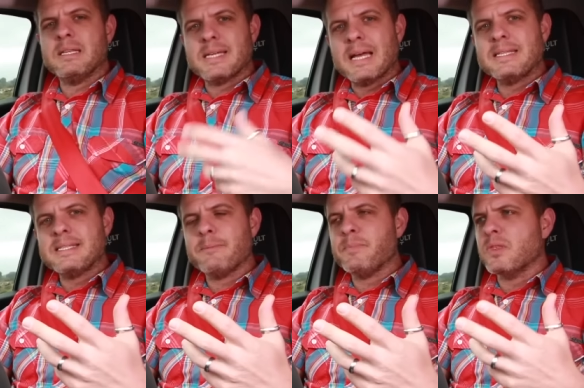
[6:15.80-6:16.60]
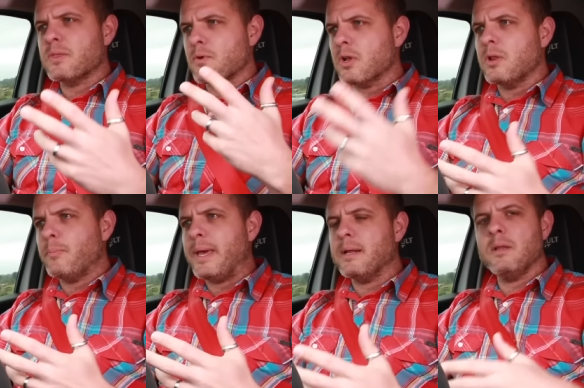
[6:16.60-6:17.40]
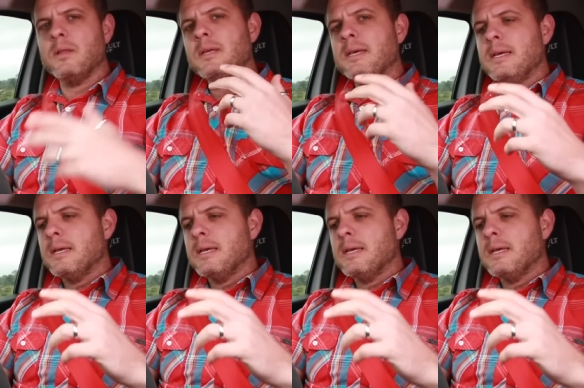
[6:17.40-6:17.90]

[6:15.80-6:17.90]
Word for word: it tightens up the throttle pedal,